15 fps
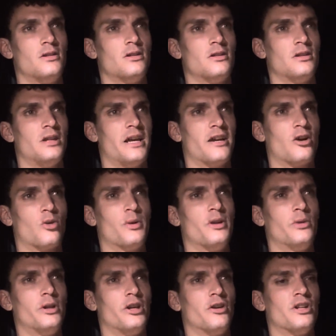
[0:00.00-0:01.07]
Like, are we
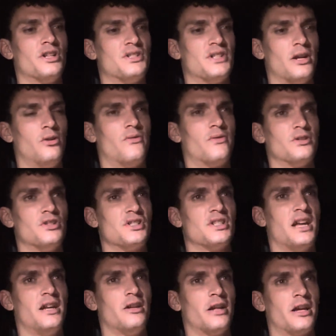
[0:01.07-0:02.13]
really going to settle for just
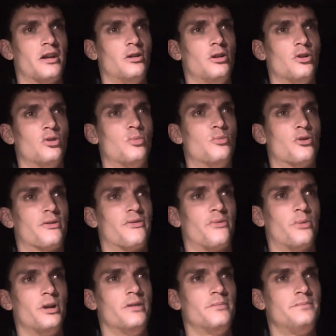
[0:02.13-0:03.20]
getting like a little more
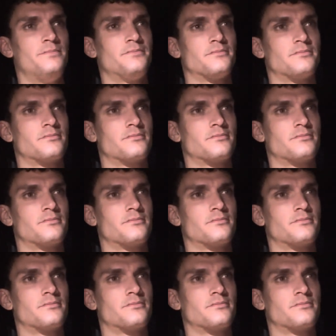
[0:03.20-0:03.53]
freedom?